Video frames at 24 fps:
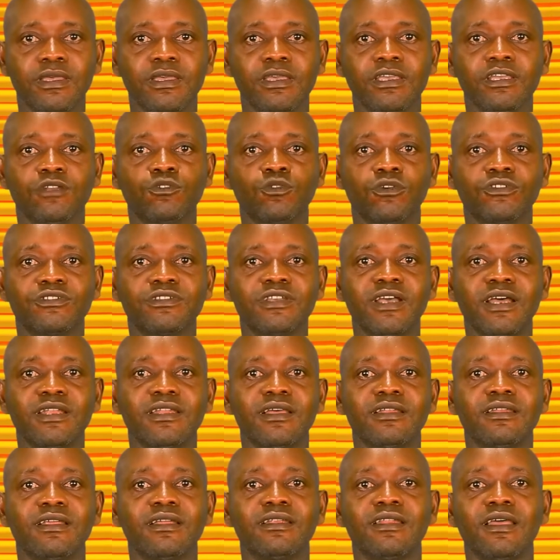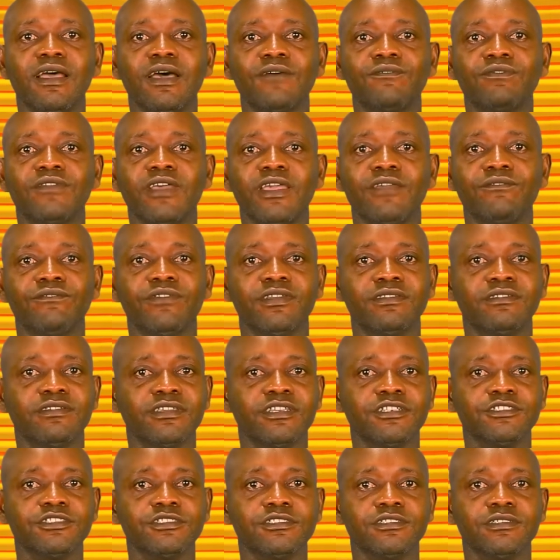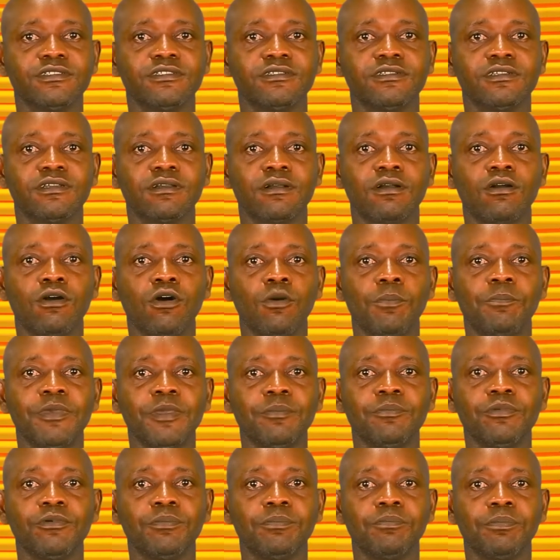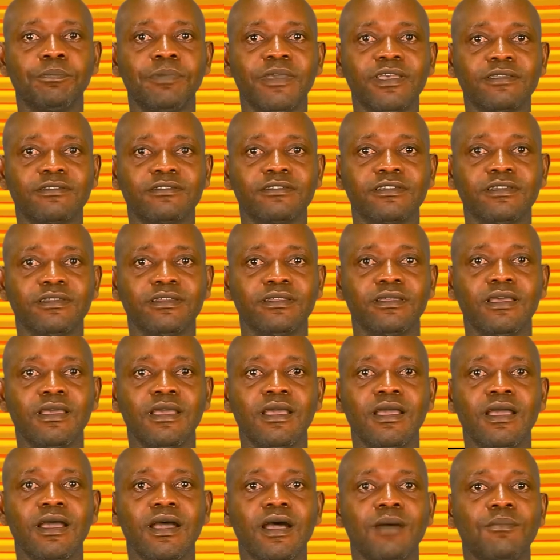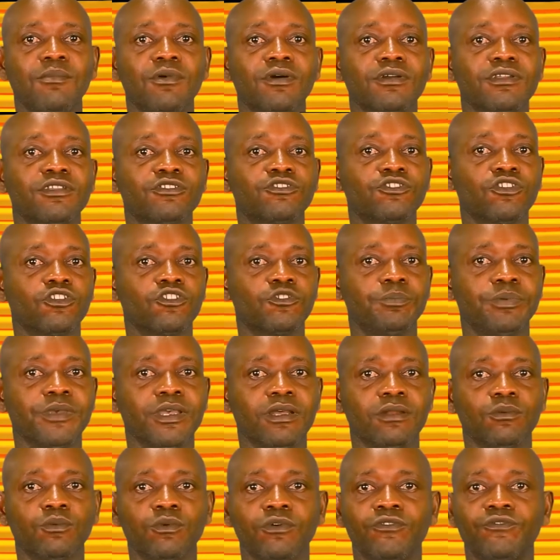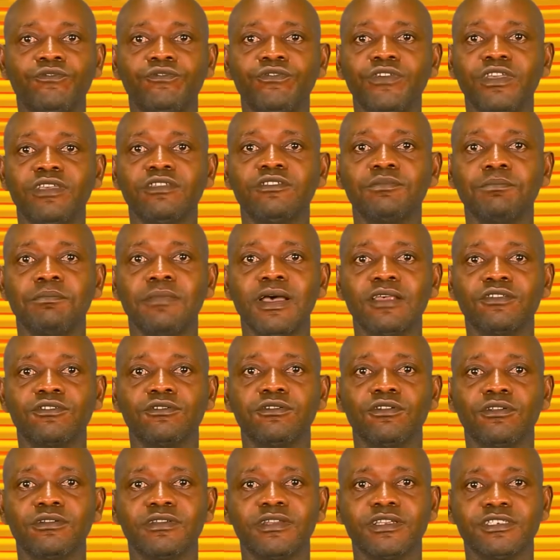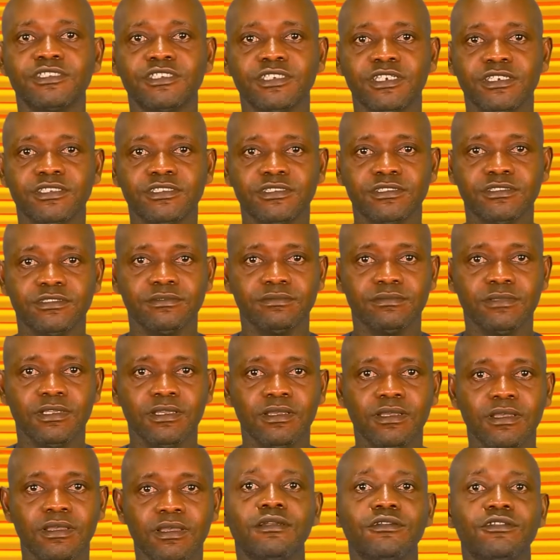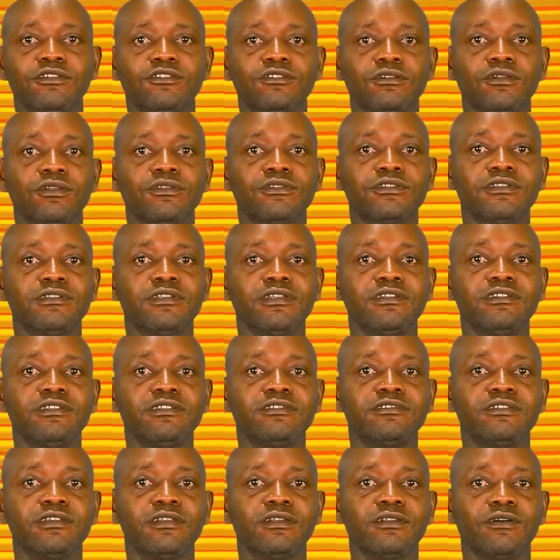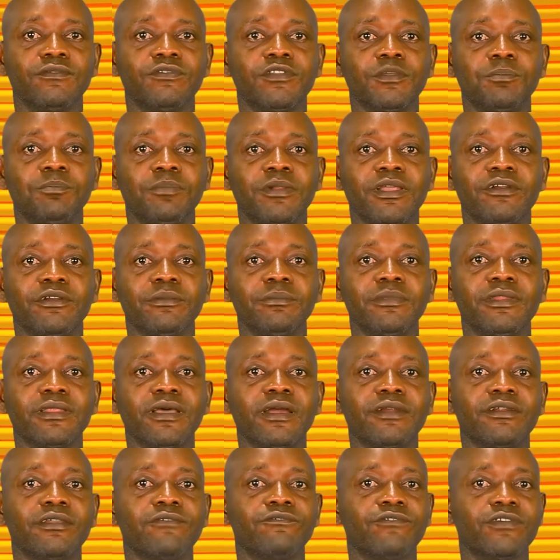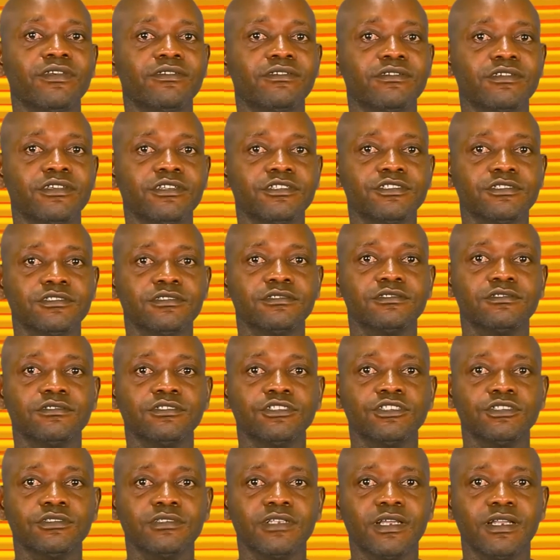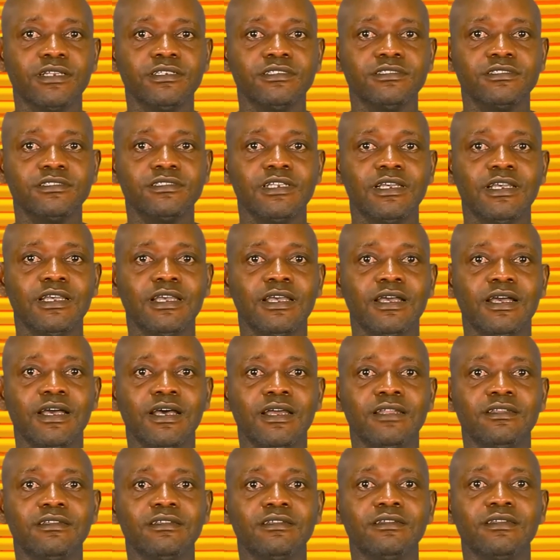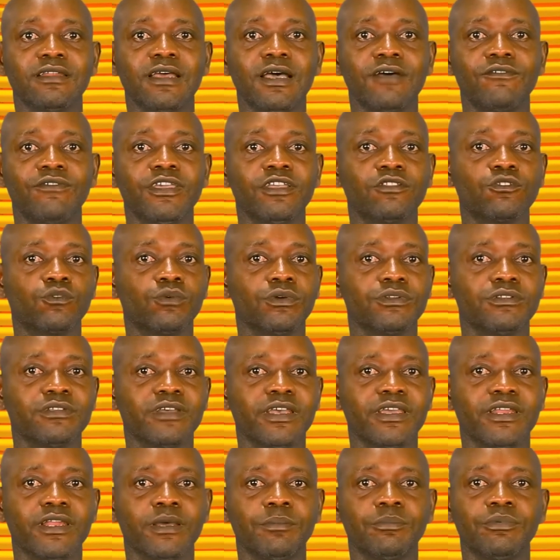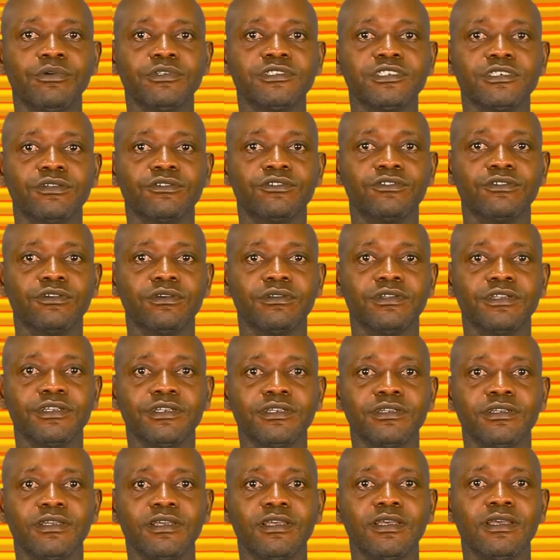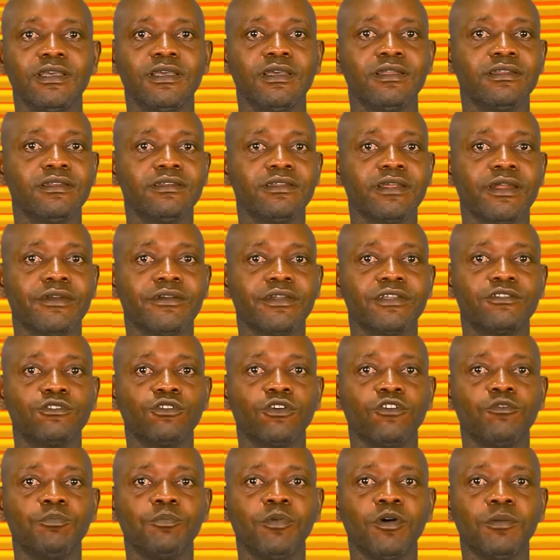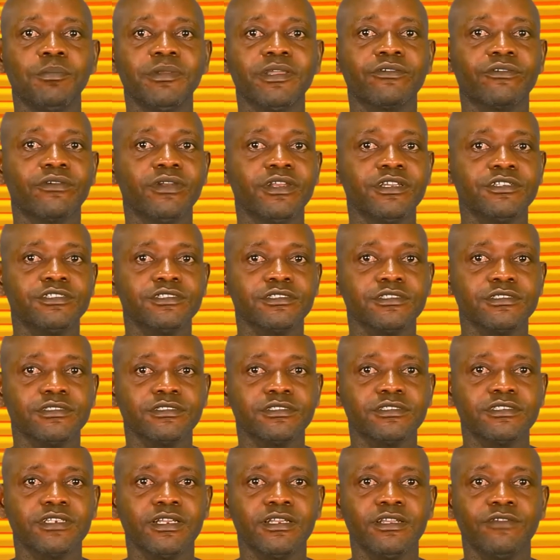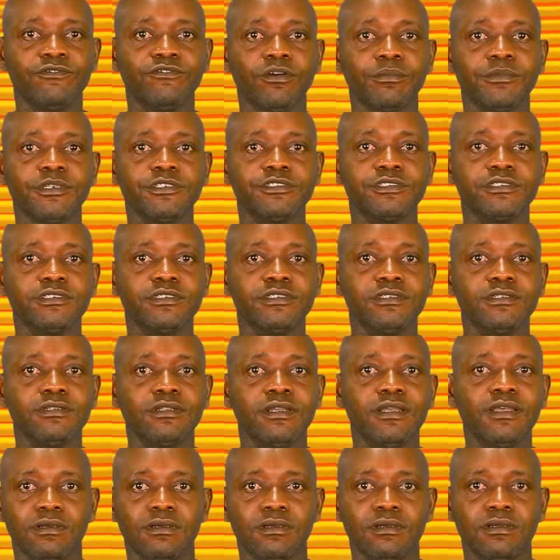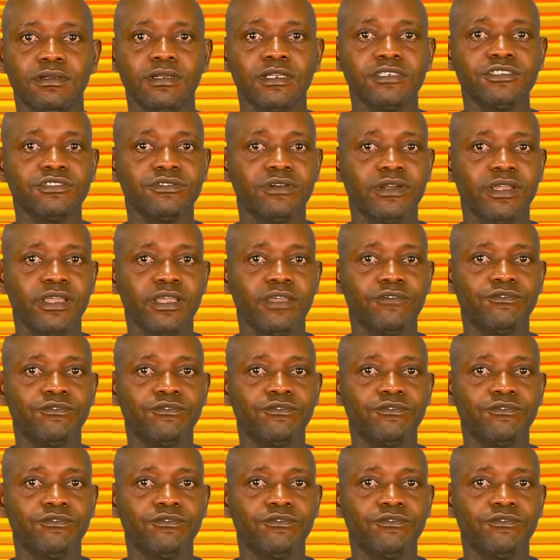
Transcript: It was gathered that after investigation, the culpable person among the suspects will face manslaughter charges. Disclosing the detail of the preliminary investigation to journalists at the NAF headquarters in Abuja on Sunday, the Director of Public Relations and Information, Nigerian Air